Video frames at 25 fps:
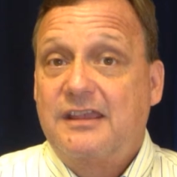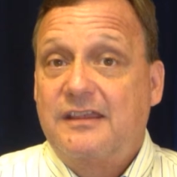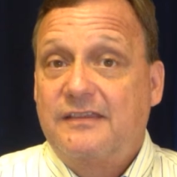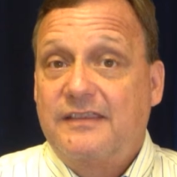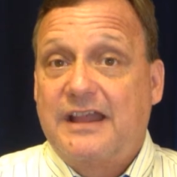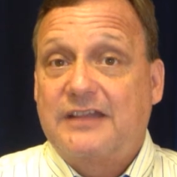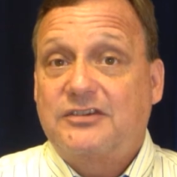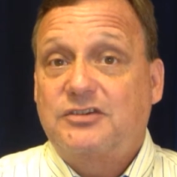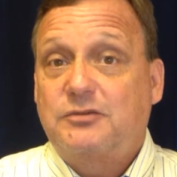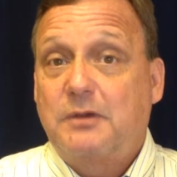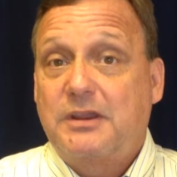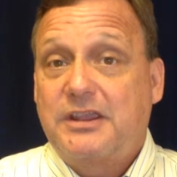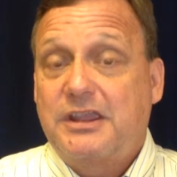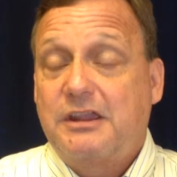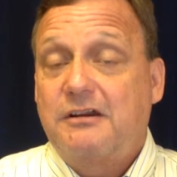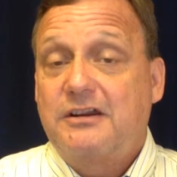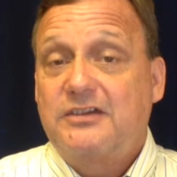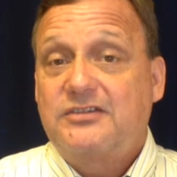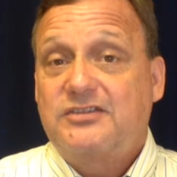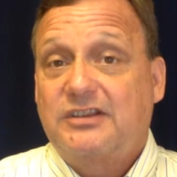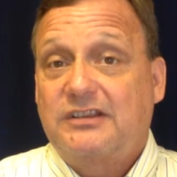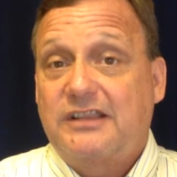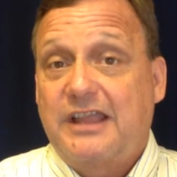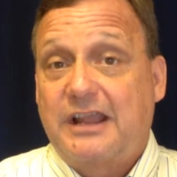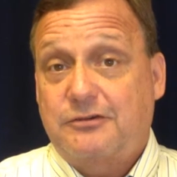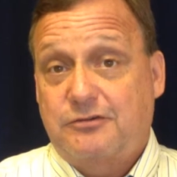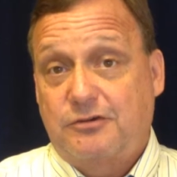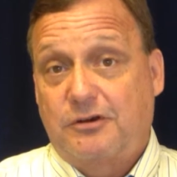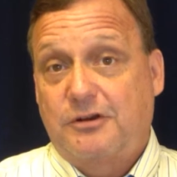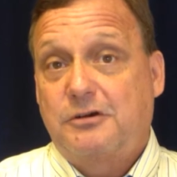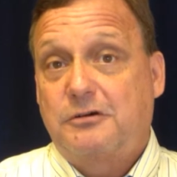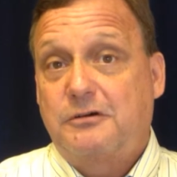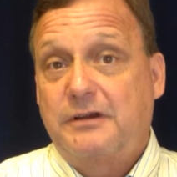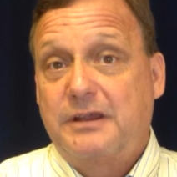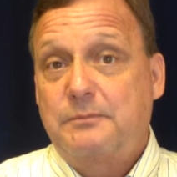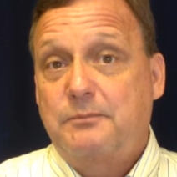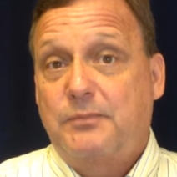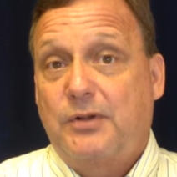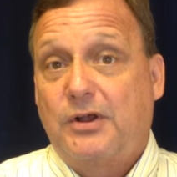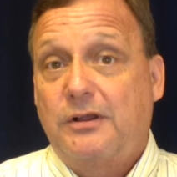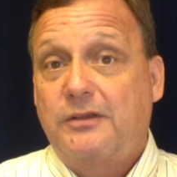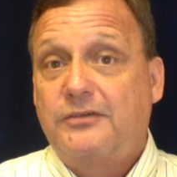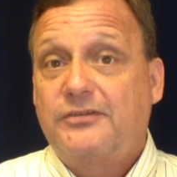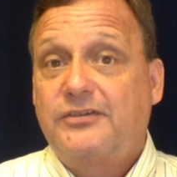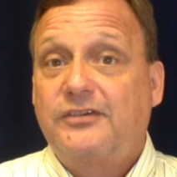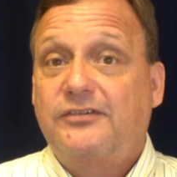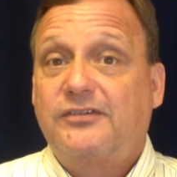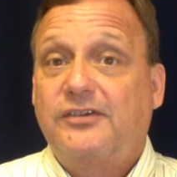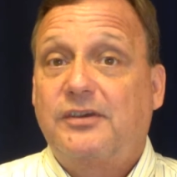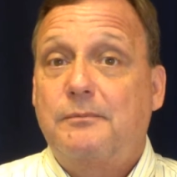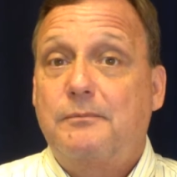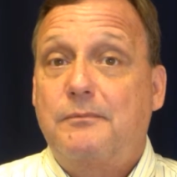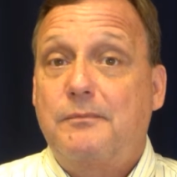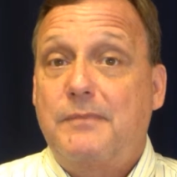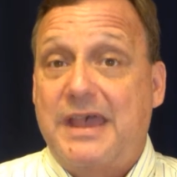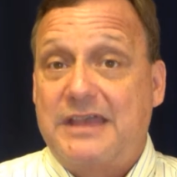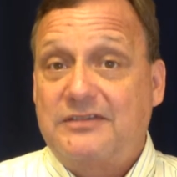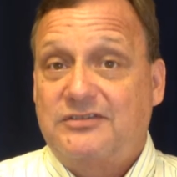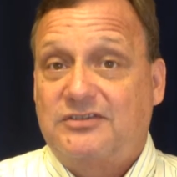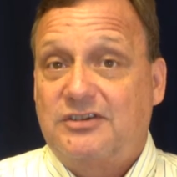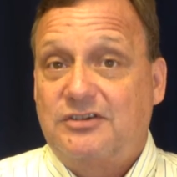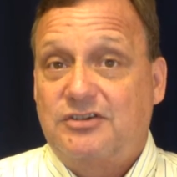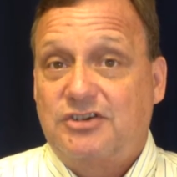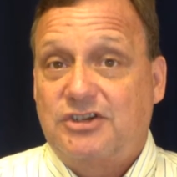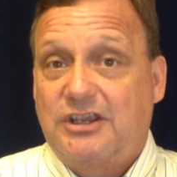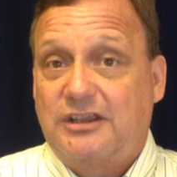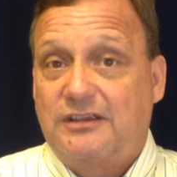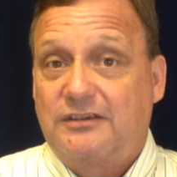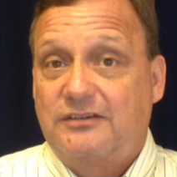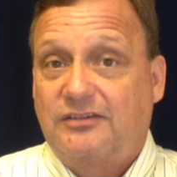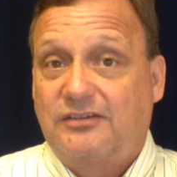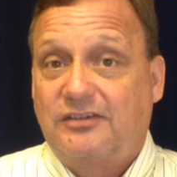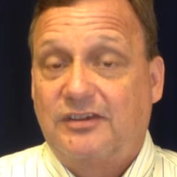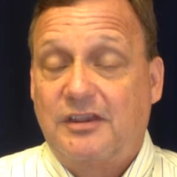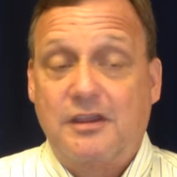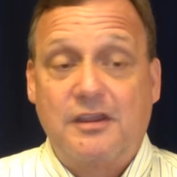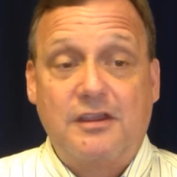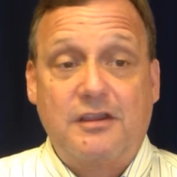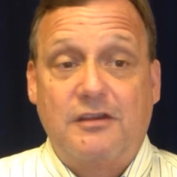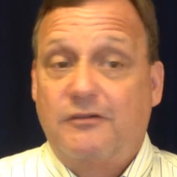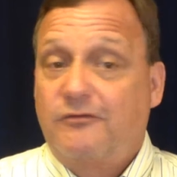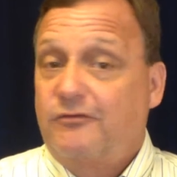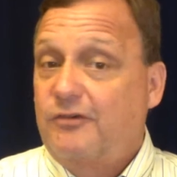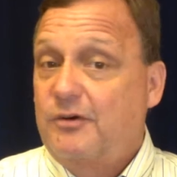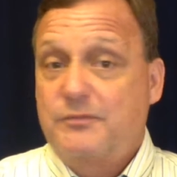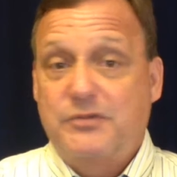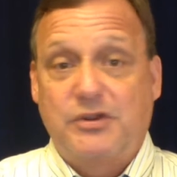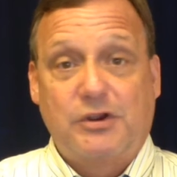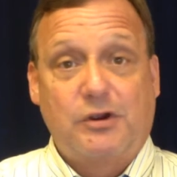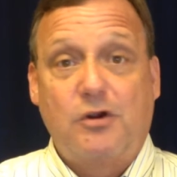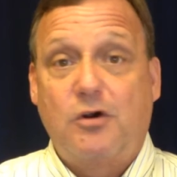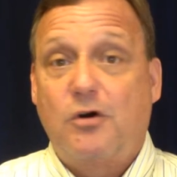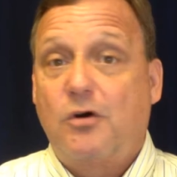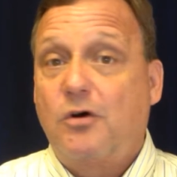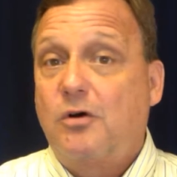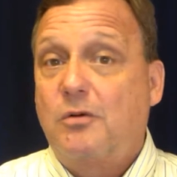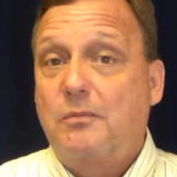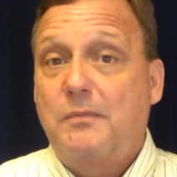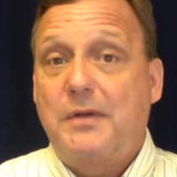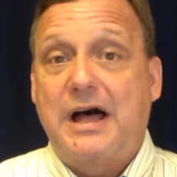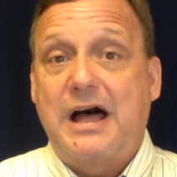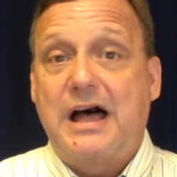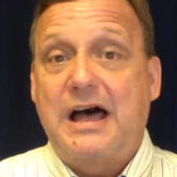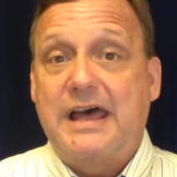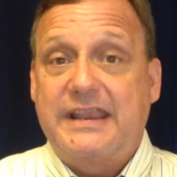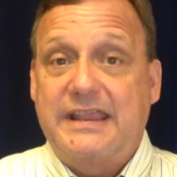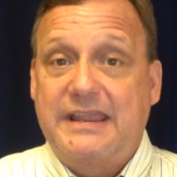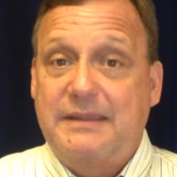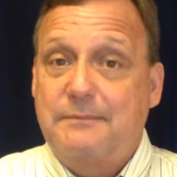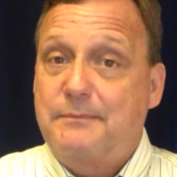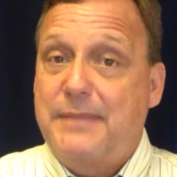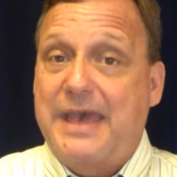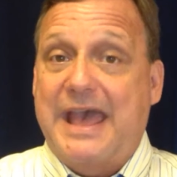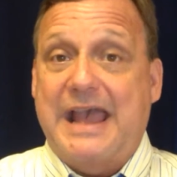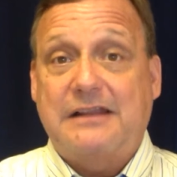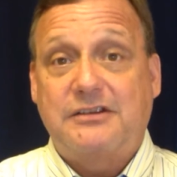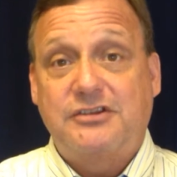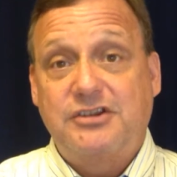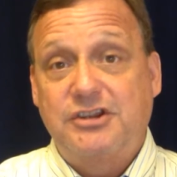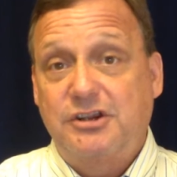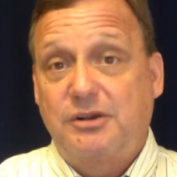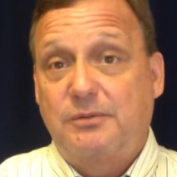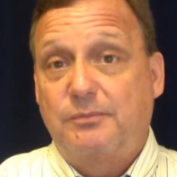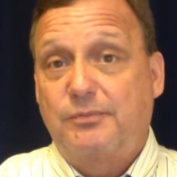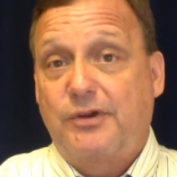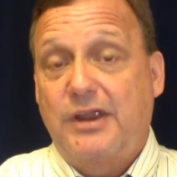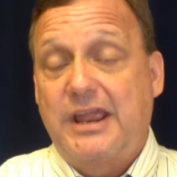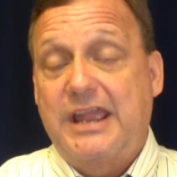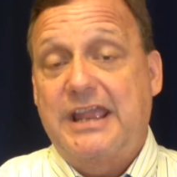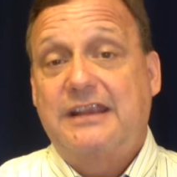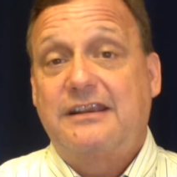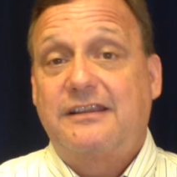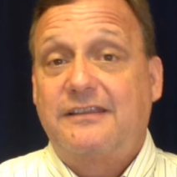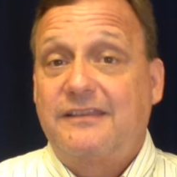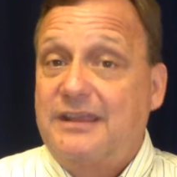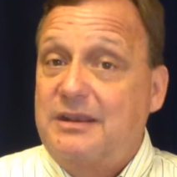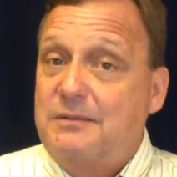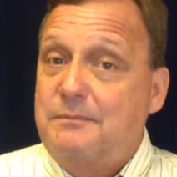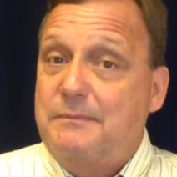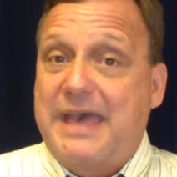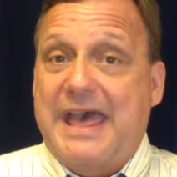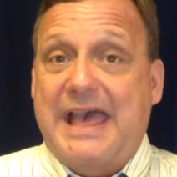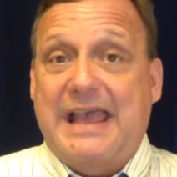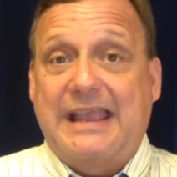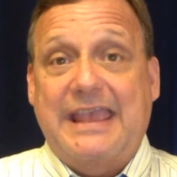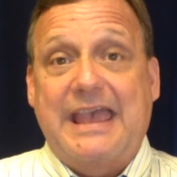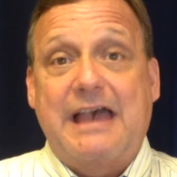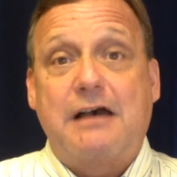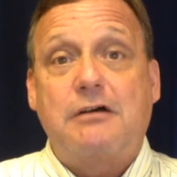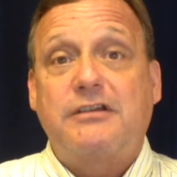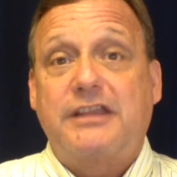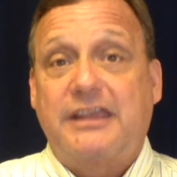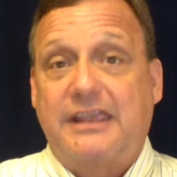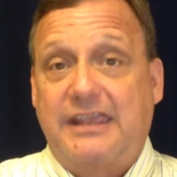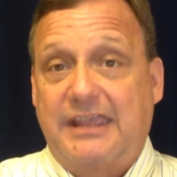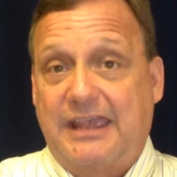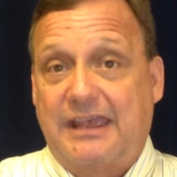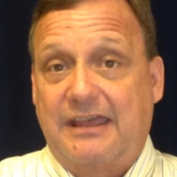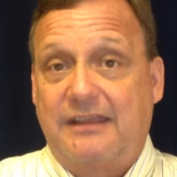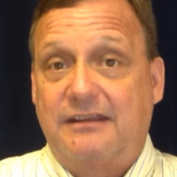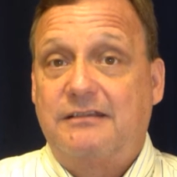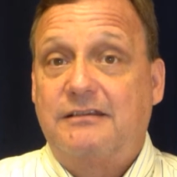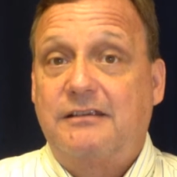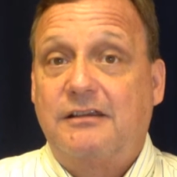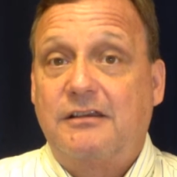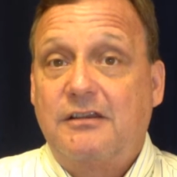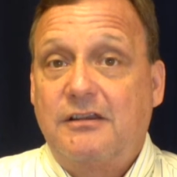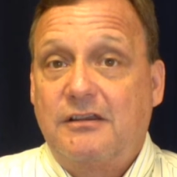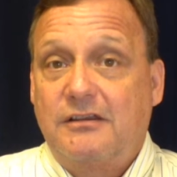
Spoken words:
That's what carries electrical impulses and messages from your whole body back to your brain and then back out again.